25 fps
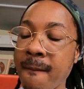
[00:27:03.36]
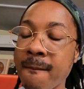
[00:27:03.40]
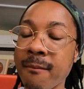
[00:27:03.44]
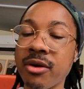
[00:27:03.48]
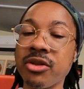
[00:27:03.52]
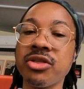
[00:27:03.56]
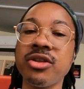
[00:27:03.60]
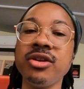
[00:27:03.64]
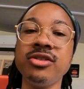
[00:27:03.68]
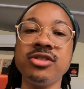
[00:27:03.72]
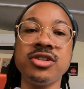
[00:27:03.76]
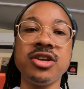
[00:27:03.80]

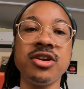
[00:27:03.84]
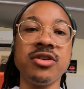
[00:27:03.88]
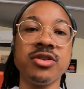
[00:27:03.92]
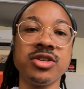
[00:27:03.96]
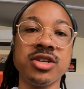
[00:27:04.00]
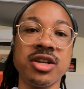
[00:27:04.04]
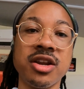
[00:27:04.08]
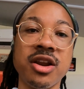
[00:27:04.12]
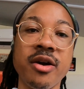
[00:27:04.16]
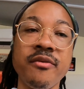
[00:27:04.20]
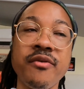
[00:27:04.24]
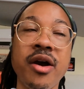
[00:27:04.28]
But this here
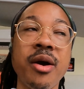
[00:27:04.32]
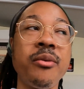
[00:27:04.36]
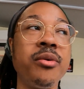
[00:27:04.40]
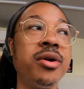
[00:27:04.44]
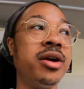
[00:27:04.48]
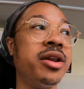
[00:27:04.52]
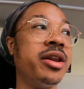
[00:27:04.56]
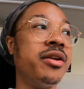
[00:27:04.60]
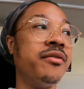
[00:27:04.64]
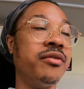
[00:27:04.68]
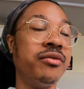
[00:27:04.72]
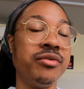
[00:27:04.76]
is enough. I
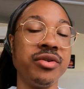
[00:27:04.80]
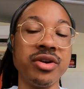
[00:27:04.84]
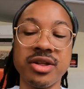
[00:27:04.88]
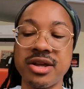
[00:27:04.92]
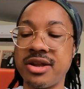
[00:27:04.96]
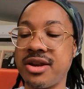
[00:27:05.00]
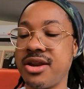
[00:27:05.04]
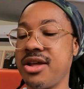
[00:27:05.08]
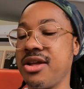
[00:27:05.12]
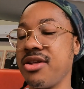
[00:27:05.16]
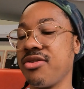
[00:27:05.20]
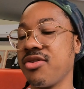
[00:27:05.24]
wouldn't even
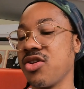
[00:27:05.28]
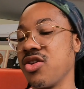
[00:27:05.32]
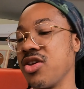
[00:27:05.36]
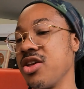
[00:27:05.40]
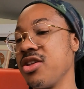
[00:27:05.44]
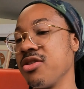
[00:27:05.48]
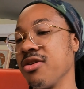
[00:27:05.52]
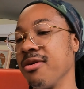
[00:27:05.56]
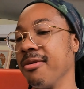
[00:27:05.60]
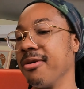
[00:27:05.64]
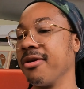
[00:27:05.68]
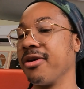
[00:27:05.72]
really need to
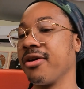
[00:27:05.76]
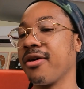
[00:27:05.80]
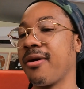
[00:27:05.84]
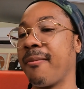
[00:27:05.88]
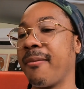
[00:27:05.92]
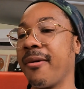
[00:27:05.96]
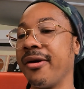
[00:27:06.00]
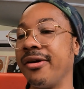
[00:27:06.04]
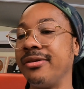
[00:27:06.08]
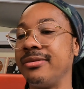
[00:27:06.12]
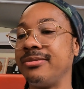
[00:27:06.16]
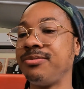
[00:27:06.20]
eat the burger,
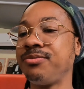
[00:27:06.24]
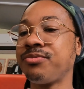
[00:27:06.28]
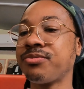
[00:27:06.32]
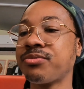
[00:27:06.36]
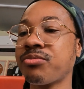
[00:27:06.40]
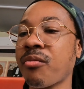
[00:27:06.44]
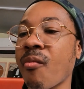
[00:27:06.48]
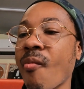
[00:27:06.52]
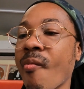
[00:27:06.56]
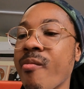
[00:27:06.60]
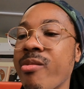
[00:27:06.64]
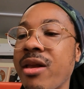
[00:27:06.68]
but
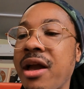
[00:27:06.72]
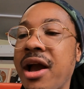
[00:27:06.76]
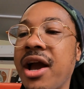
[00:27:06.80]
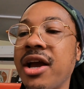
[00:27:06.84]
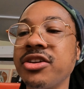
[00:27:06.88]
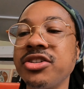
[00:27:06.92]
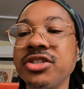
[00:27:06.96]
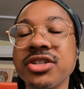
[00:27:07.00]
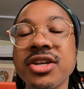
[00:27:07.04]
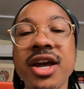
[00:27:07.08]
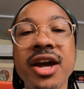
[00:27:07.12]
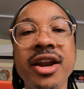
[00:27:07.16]

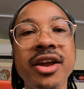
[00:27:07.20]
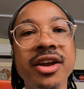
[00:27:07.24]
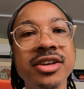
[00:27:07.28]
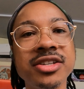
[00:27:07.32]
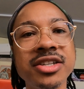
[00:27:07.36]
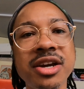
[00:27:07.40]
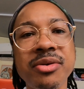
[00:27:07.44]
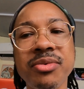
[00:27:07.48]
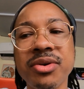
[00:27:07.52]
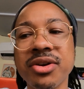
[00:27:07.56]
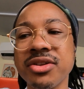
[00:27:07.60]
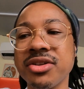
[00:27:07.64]
I just got it
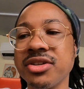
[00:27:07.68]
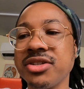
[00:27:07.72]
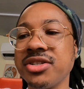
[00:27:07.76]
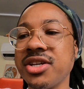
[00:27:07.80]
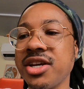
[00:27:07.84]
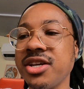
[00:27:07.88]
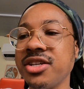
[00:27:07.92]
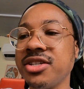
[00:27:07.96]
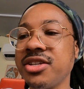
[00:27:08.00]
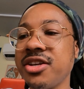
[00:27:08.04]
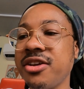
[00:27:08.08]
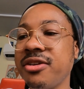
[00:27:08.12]
because I wanted to
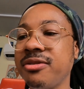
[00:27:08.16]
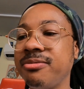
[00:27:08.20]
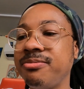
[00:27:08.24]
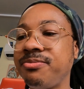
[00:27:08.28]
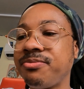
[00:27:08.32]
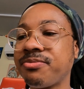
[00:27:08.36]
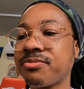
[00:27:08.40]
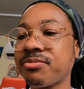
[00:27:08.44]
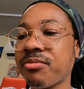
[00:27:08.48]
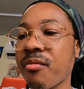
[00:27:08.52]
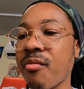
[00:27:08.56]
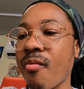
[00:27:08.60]
taste it.
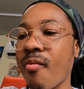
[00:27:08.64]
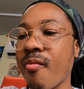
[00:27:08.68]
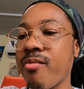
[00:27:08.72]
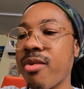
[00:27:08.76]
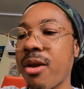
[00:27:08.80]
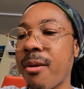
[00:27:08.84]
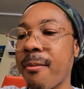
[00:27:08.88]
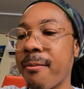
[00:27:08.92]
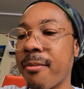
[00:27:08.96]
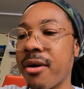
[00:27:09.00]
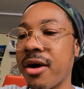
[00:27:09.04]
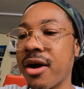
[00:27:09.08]

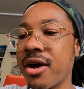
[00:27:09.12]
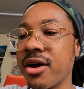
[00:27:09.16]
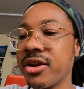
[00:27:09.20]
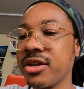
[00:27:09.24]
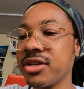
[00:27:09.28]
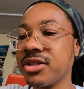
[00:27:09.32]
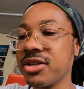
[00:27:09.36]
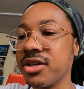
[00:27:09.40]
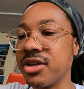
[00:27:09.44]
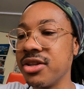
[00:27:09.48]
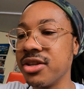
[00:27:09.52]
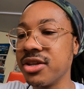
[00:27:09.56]
But
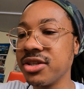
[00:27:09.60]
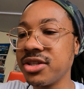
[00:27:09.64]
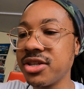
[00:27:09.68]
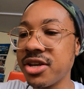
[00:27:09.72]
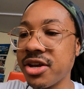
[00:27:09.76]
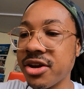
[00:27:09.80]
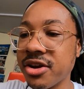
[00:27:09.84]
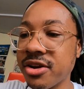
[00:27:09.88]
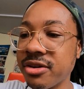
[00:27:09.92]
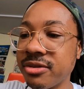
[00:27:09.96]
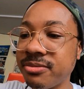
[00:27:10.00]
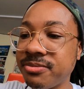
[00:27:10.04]
honestly, this
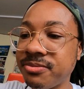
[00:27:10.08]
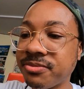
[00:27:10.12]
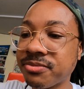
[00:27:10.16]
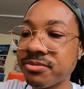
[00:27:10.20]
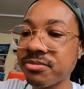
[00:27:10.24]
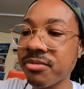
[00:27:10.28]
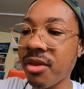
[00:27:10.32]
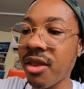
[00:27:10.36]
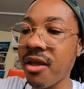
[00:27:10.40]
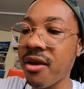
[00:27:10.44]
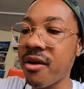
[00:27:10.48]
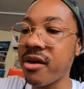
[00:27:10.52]
here
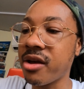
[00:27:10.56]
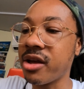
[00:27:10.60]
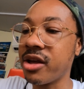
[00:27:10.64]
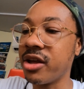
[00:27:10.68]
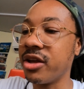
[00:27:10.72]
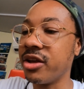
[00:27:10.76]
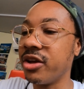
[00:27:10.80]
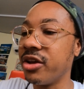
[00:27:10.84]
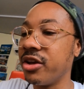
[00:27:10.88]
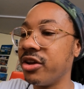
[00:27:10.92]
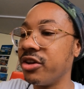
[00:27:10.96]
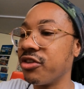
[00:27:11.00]

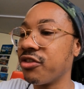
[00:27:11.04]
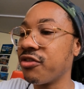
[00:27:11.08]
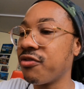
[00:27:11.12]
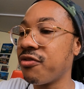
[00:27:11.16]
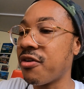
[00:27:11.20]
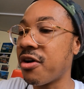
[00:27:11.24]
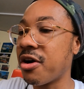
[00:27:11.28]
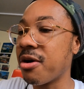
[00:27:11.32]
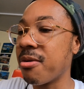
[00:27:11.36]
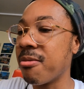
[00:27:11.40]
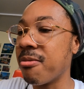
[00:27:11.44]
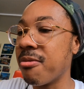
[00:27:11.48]
is
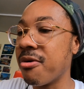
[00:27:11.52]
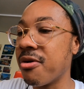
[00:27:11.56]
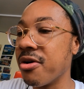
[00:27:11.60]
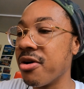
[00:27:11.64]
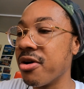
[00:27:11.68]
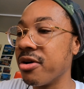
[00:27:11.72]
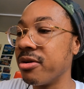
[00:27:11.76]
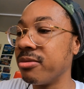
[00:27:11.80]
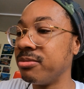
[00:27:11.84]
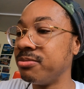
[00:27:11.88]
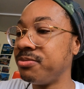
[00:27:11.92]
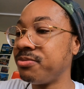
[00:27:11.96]
far
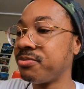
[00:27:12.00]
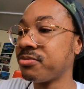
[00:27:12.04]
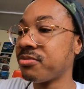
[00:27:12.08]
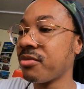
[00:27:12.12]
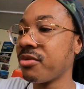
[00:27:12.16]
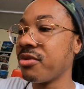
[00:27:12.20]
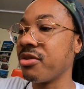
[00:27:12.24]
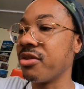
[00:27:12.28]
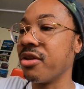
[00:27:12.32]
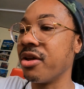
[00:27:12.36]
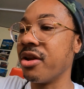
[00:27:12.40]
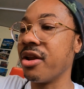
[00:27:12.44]
more
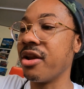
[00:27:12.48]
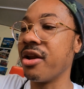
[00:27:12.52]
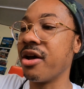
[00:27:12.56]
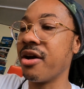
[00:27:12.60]
than